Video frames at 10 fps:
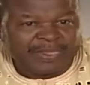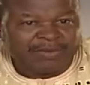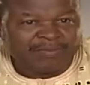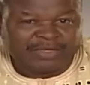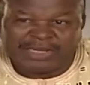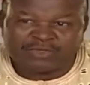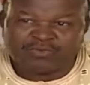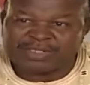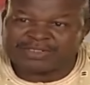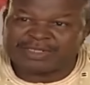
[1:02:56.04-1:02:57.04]
Well, you can
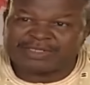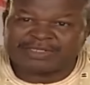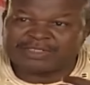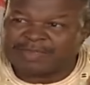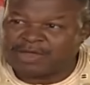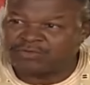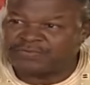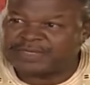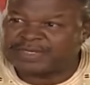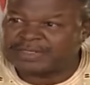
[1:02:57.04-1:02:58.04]
as well say this is my
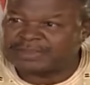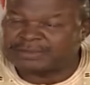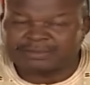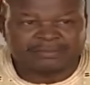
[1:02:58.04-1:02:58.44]
own feeling,